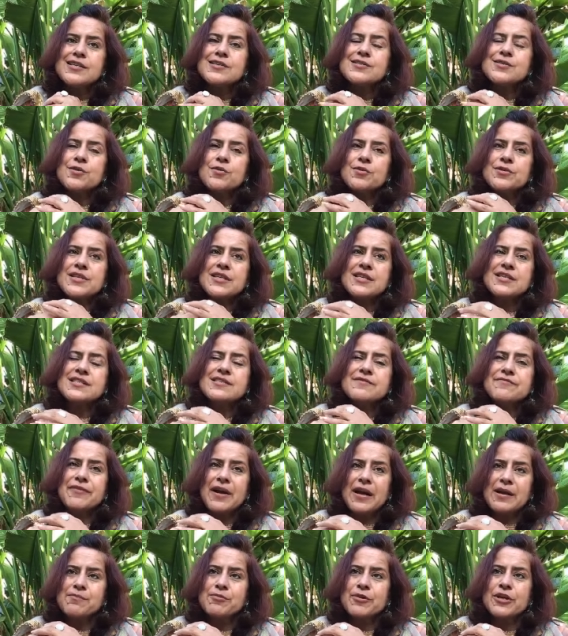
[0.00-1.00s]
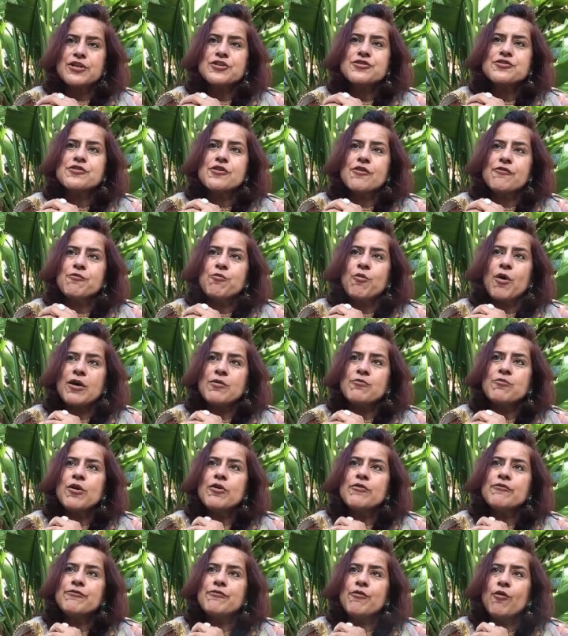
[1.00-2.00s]
So this vibration of
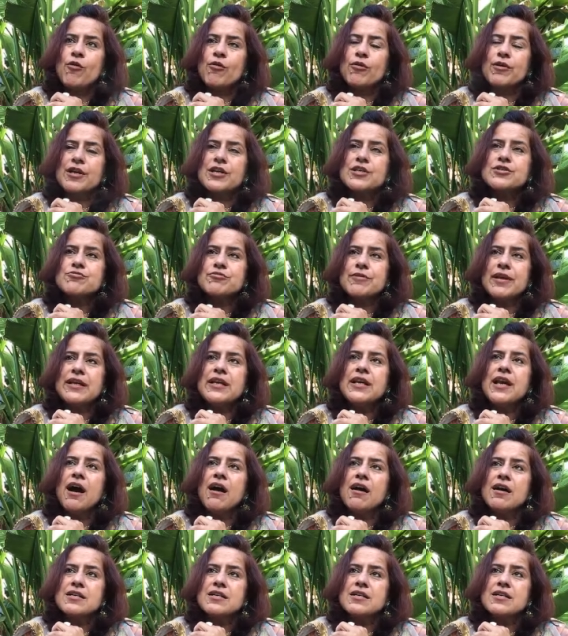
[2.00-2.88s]
114 is really